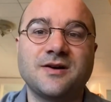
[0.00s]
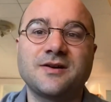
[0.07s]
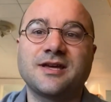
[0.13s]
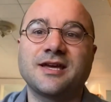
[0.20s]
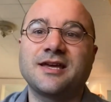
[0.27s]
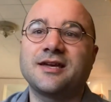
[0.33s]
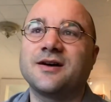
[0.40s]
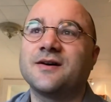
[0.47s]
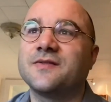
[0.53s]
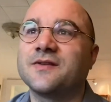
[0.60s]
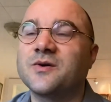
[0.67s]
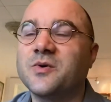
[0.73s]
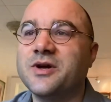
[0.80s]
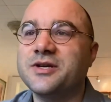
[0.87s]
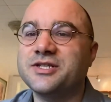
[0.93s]
Okay, y'all,
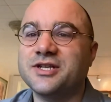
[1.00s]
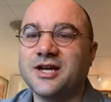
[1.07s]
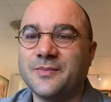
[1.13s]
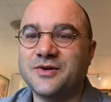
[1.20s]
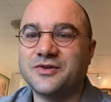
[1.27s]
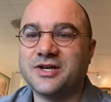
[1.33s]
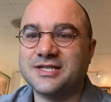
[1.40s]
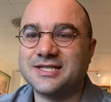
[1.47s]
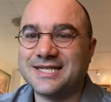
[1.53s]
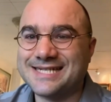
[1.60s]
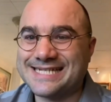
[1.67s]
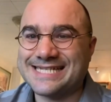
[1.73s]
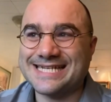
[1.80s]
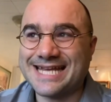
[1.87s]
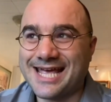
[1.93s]
the question I'm
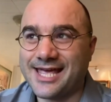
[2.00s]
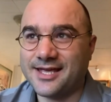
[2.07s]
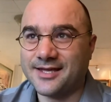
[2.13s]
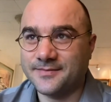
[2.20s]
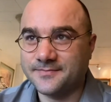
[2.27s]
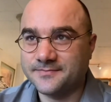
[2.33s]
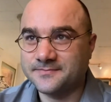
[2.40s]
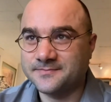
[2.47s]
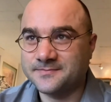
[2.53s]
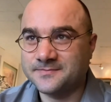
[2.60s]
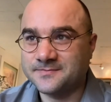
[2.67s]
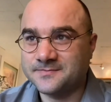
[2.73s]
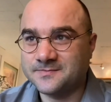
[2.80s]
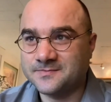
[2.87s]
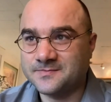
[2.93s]
addressing today
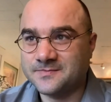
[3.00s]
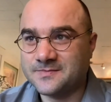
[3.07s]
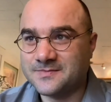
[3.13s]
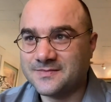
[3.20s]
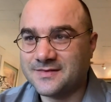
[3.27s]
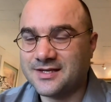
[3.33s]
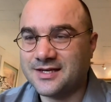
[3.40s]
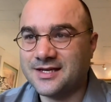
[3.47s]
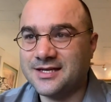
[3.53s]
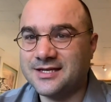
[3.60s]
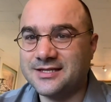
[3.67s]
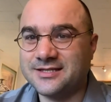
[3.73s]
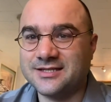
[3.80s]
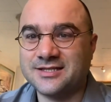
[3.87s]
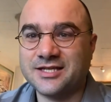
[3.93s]

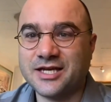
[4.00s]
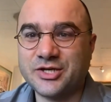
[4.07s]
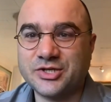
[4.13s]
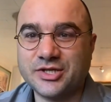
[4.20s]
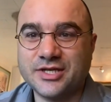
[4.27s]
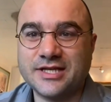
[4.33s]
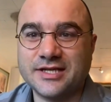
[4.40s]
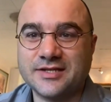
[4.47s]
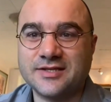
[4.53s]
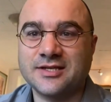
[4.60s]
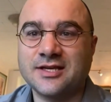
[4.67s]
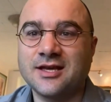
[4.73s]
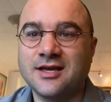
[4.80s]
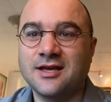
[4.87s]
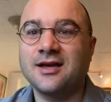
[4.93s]
is essentially this.